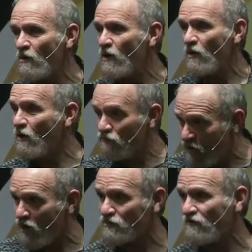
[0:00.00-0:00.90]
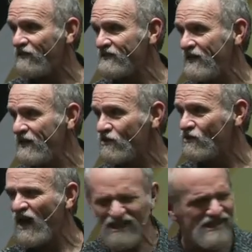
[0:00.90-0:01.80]
And when I see myself
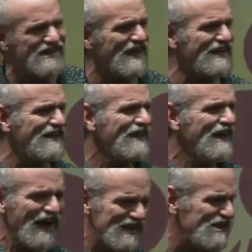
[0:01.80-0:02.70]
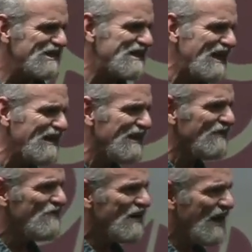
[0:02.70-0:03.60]
forgetting this,
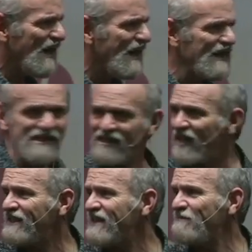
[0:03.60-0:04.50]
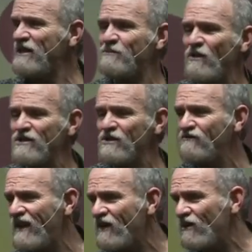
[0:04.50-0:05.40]
I, I get to do this
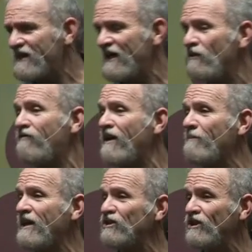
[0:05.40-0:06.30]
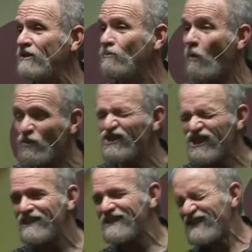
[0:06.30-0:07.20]
again. Before, if my
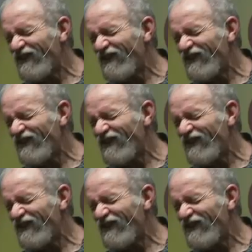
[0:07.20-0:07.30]
wife is